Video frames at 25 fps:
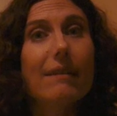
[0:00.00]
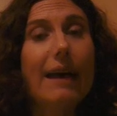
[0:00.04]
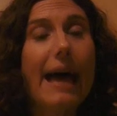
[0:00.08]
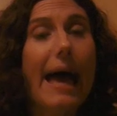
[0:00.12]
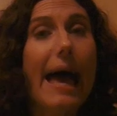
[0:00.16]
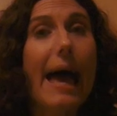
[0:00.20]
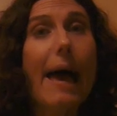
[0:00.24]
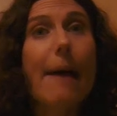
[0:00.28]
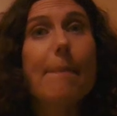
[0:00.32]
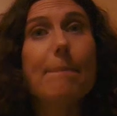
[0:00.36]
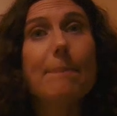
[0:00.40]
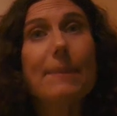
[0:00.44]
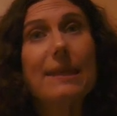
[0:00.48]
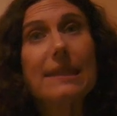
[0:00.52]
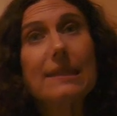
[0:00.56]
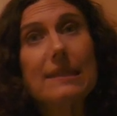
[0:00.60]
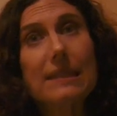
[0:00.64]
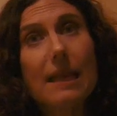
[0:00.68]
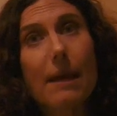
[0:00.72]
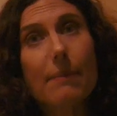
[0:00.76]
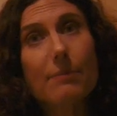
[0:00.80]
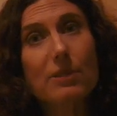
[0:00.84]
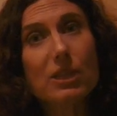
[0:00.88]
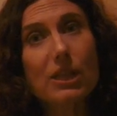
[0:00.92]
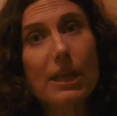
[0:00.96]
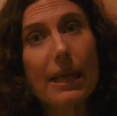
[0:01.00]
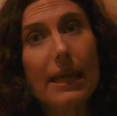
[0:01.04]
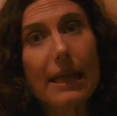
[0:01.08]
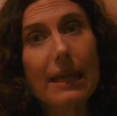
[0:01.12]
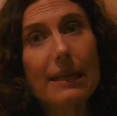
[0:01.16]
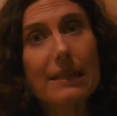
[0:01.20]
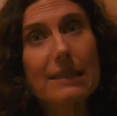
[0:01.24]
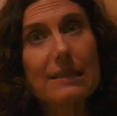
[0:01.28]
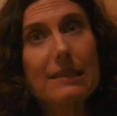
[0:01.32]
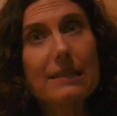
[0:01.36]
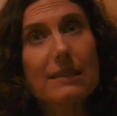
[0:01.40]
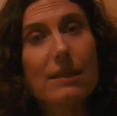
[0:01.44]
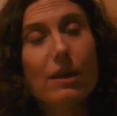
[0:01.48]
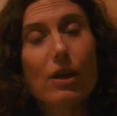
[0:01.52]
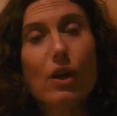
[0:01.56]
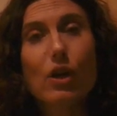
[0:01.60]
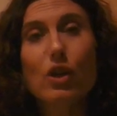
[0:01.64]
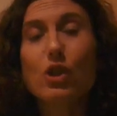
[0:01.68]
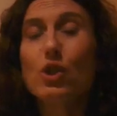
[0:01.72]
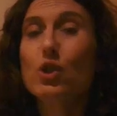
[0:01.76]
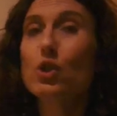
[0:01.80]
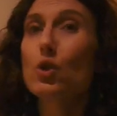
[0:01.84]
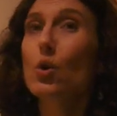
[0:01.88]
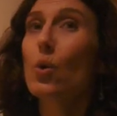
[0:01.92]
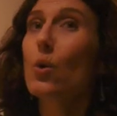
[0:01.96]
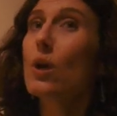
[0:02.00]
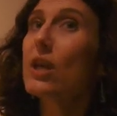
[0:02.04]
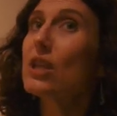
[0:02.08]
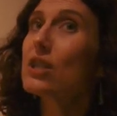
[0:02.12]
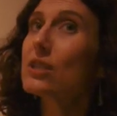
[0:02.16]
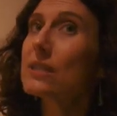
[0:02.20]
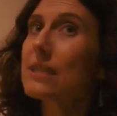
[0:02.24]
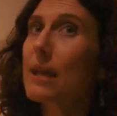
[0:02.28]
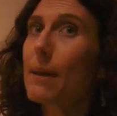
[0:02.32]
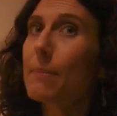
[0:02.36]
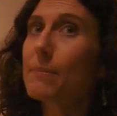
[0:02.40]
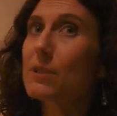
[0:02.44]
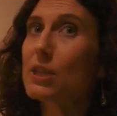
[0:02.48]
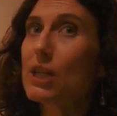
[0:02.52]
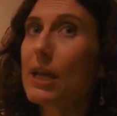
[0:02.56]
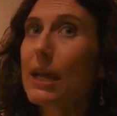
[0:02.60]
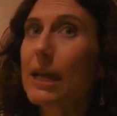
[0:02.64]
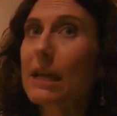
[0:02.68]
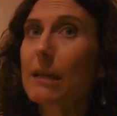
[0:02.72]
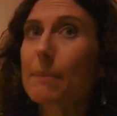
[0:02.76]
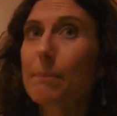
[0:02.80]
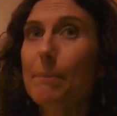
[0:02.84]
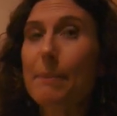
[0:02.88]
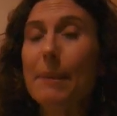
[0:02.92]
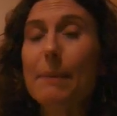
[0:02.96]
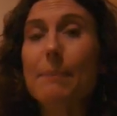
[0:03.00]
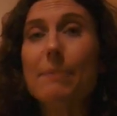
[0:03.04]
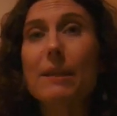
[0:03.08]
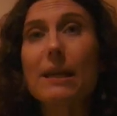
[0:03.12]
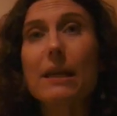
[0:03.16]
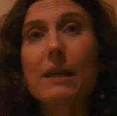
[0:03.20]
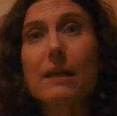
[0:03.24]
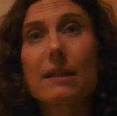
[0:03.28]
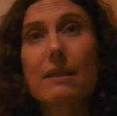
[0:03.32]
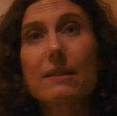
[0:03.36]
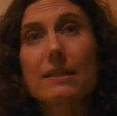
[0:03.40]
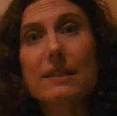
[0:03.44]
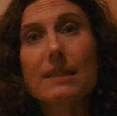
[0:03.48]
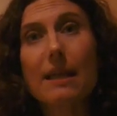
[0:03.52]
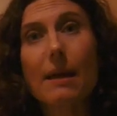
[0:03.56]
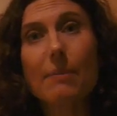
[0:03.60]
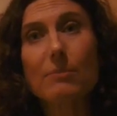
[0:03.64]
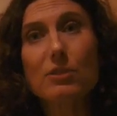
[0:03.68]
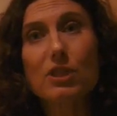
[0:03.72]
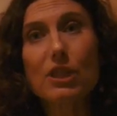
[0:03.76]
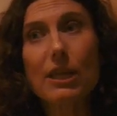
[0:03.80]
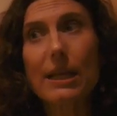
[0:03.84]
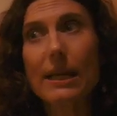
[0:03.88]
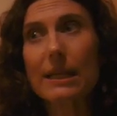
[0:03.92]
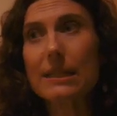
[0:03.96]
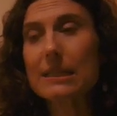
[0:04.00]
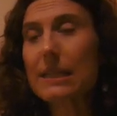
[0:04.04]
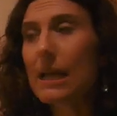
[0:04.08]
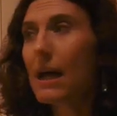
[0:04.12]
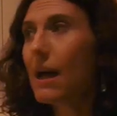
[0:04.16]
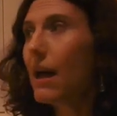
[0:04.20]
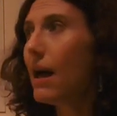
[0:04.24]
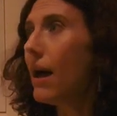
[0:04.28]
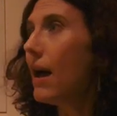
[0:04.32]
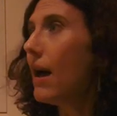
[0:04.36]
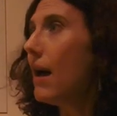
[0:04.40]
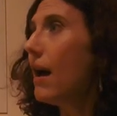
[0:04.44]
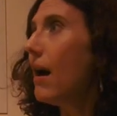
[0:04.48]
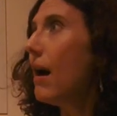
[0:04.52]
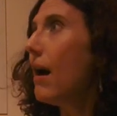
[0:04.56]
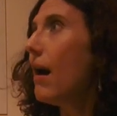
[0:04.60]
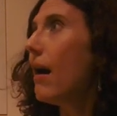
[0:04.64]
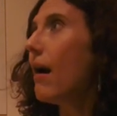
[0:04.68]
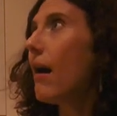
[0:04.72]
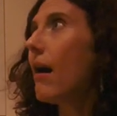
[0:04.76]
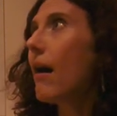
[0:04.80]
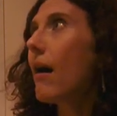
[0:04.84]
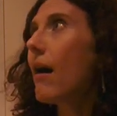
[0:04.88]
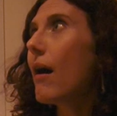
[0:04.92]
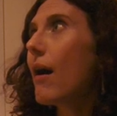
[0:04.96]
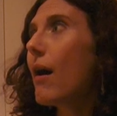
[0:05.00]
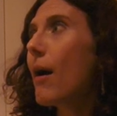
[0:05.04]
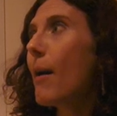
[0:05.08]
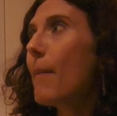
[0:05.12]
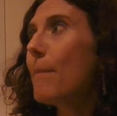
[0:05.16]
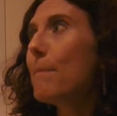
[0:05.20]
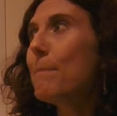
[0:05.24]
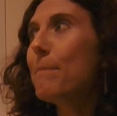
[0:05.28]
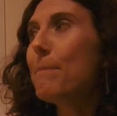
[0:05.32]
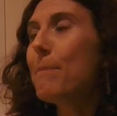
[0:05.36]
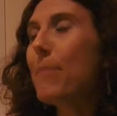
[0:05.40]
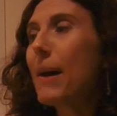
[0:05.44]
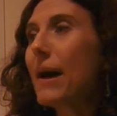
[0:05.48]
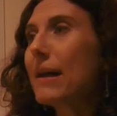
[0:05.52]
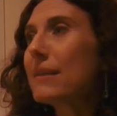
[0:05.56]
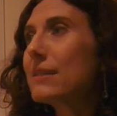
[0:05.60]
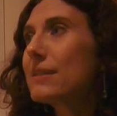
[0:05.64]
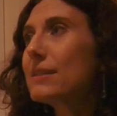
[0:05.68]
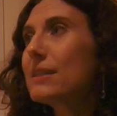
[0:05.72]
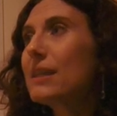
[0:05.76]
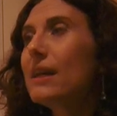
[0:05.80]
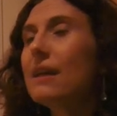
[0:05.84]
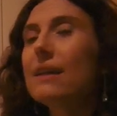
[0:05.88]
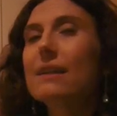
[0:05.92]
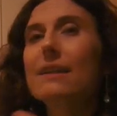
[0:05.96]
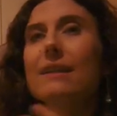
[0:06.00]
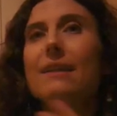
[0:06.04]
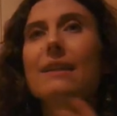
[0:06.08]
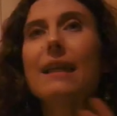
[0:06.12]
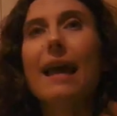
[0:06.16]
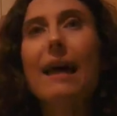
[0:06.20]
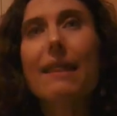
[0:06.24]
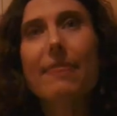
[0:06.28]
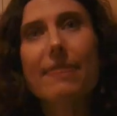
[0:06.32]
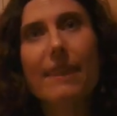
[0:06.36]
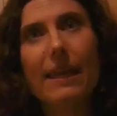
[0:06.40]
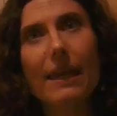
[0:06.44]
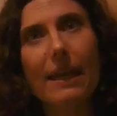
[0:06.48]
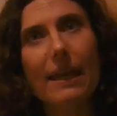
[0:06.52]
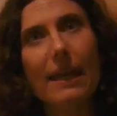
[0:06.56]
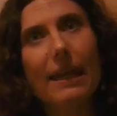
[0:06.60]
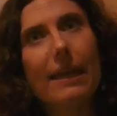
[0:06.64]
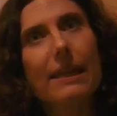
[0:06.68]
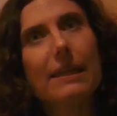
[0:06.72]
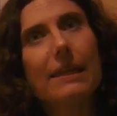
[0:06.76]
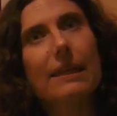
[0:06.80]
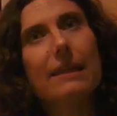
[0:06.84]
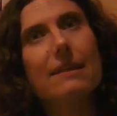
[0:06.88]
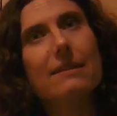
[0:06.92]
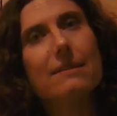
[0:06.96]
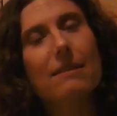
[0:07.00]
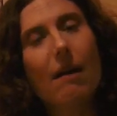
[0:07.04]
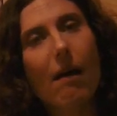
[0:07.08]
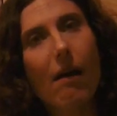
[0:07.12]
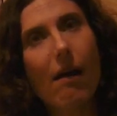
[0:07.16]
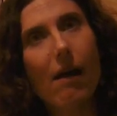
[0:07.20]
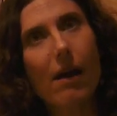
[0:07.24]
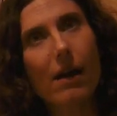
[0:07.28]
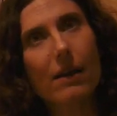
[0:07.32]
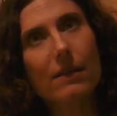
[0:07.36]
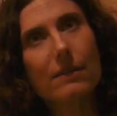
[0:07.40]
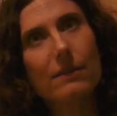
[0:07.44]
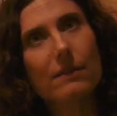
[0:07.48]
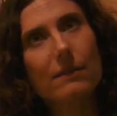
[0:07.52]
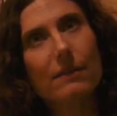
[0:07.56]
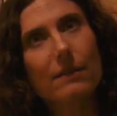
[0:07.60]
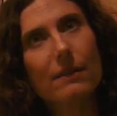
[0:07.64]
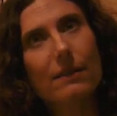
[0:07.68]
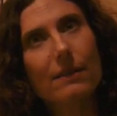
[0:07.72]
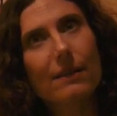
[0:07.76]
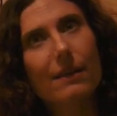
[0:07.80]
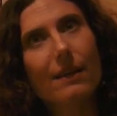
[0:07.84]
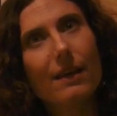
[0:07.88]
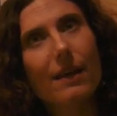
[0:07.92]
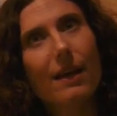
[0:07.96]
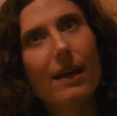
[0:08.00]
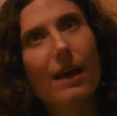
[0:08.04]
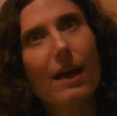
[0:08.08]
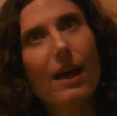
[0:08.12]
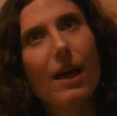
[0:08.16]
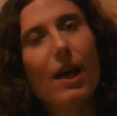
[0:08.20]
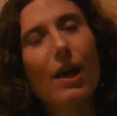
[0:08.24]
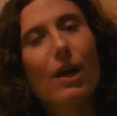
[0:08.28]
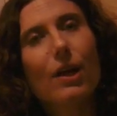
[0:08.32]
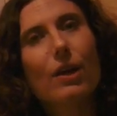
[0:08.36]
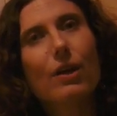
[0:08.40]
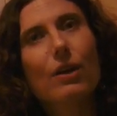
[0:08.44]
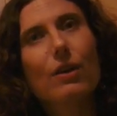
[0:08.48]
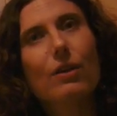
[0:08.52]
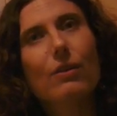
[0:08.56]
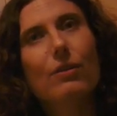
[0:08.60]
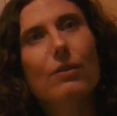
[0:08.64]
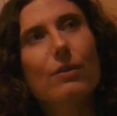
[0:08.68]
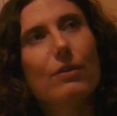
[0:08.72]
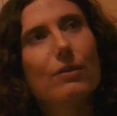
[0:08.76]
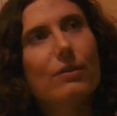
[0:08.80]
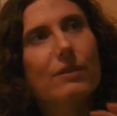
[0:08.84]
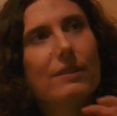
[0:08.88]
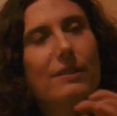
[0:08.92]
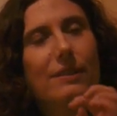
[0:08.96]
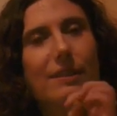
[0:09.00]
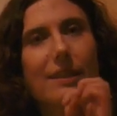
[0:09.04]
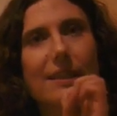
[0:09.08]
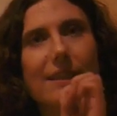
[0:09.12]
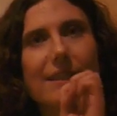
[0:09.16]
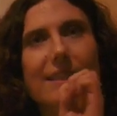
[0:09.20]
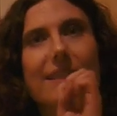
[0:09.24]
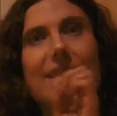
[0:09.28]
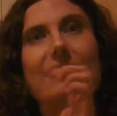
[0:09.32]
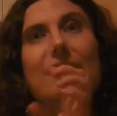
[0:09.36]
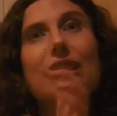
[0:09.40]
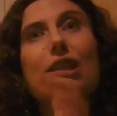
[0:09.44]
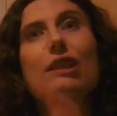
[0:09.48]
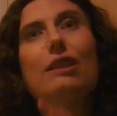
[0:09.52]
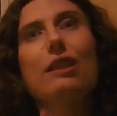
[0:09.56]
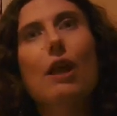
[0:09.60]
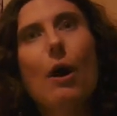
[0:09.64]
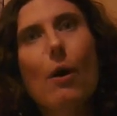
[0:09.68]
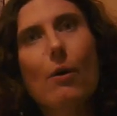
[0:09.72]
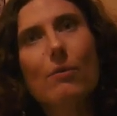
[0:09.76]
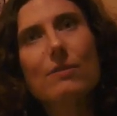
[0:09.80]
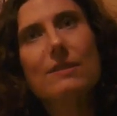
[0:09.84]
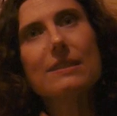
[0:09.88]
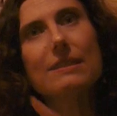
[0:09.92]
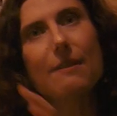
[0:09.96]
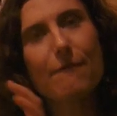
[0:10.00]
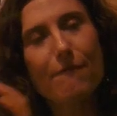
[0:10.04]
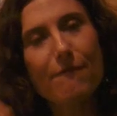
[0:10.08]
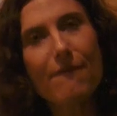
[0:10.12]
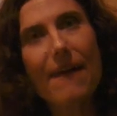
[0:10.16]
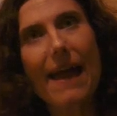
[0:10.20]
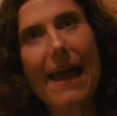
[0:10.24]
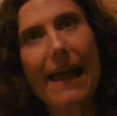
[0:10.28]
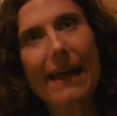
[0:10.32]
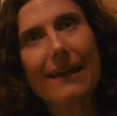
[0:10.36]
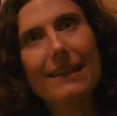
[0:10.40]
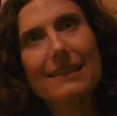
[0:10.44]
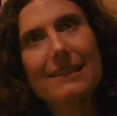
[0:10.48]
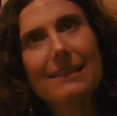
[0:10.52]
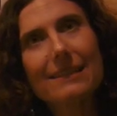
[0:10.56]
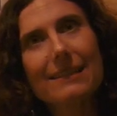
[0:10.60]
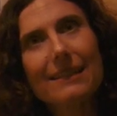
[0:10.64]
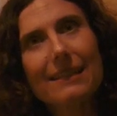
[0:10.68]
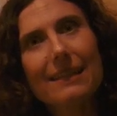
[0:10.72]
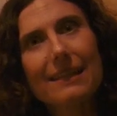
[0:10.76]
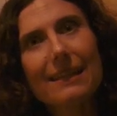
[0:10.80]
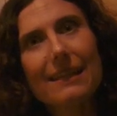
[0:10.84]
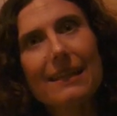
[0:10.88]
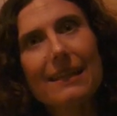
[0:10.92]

happy subjects, Jewish subjects, biblical subjects, but nothing in his art could disclose the fact